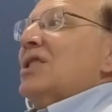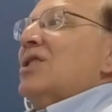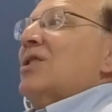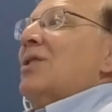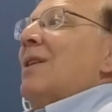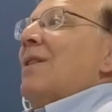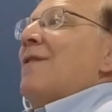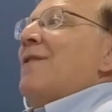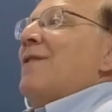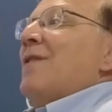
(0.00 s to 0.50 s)
is
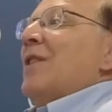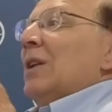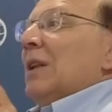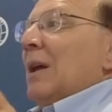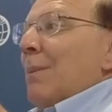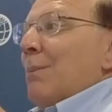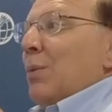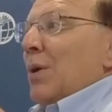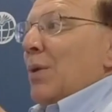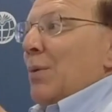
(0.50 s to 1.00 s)
going to fill
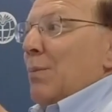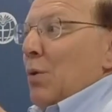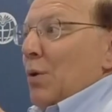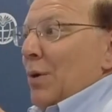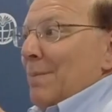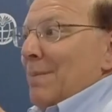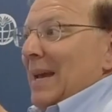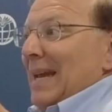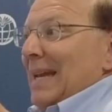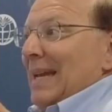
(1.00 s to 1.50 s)
up with more
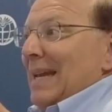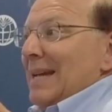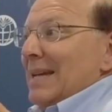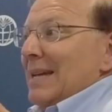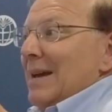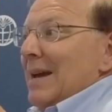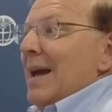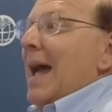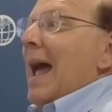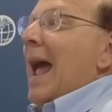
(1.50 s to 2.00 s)
meaning,
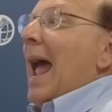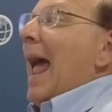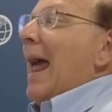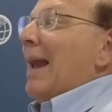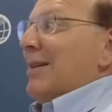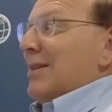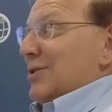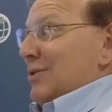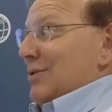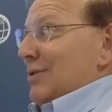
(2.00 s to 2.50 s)

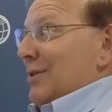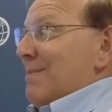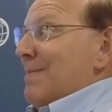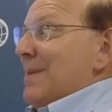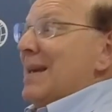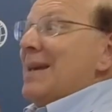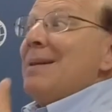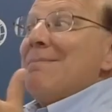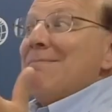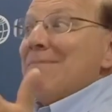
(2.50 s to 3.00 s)
and it's going to
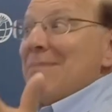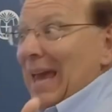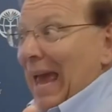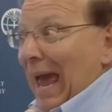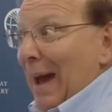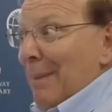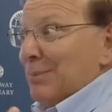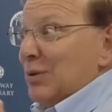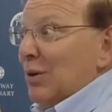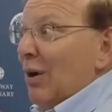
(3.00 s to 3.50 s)
be
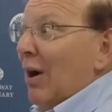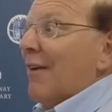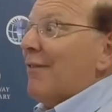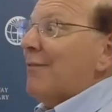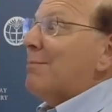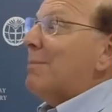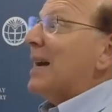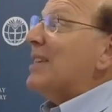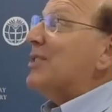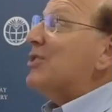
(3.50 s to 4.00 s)
capped
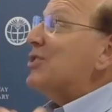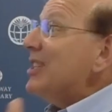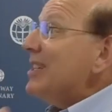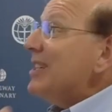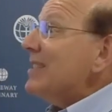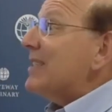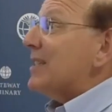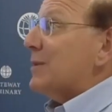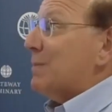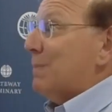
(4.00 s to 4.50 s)
off by
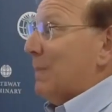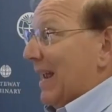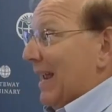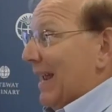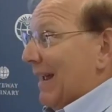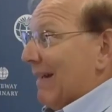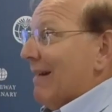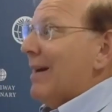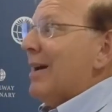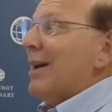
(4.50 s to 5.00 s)
Jesus
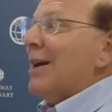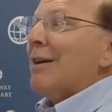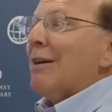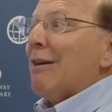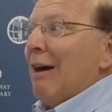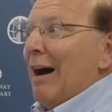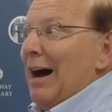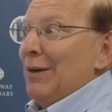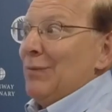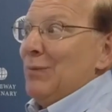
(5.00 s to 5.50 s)
being right.
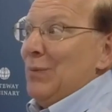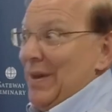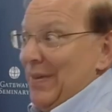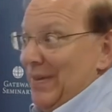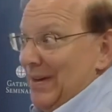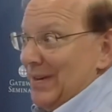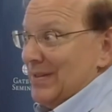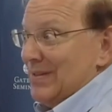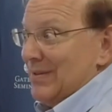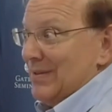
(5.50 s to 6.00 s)
God with
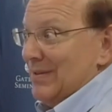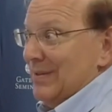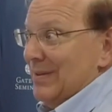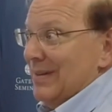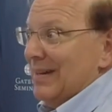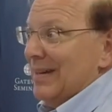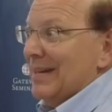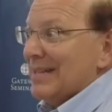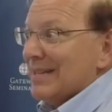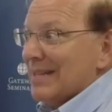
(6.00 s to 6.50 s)
us.
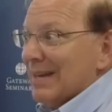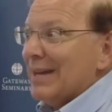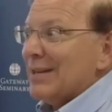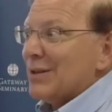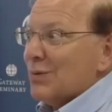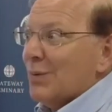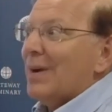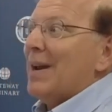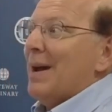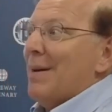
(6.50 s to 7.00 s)
Right. Is
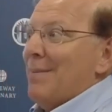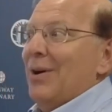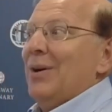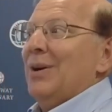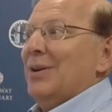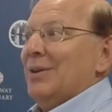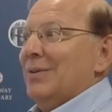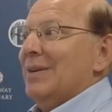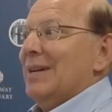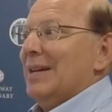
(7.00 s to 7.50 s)
is what I'm
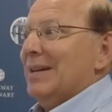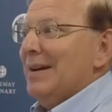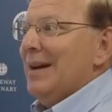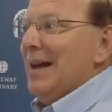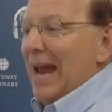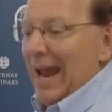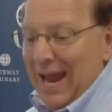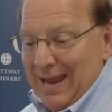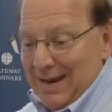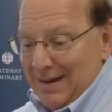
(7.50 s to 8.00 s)
arguing.
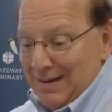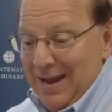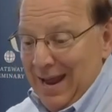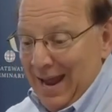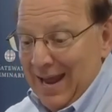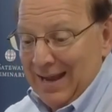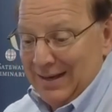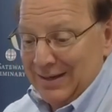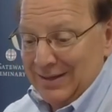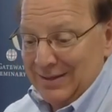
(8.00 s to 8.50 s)
Okay. And
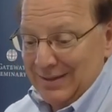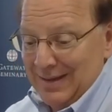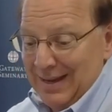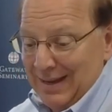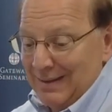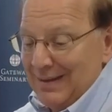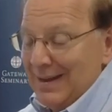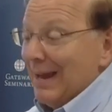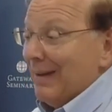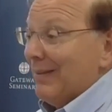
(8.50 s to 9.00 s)
and it
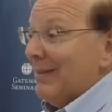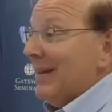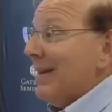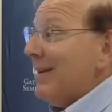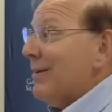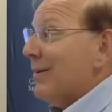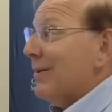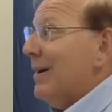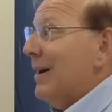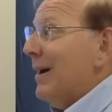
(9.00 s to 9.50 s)
and and
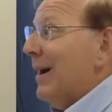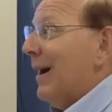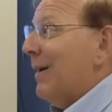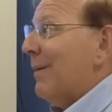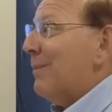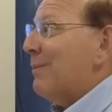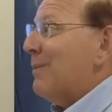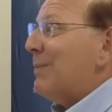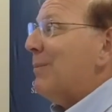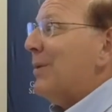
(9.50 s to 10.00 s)
there, uh,
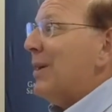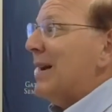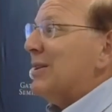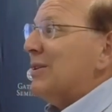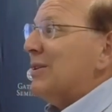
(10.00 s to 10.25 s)
remember I